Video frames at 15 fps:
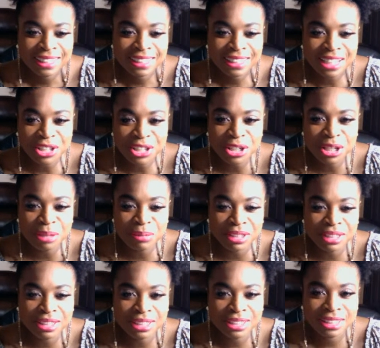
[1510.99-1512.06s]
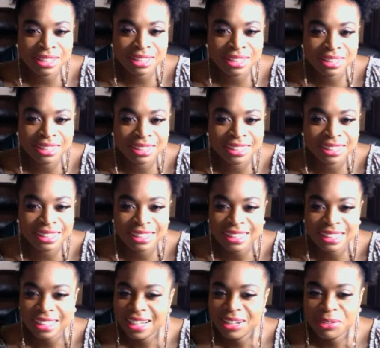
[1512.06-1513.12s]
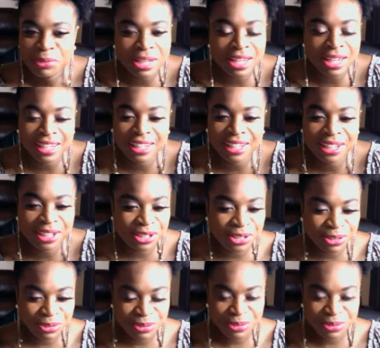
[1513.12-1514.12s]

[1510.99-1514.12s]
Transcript: Can you hear me? We can't hear you.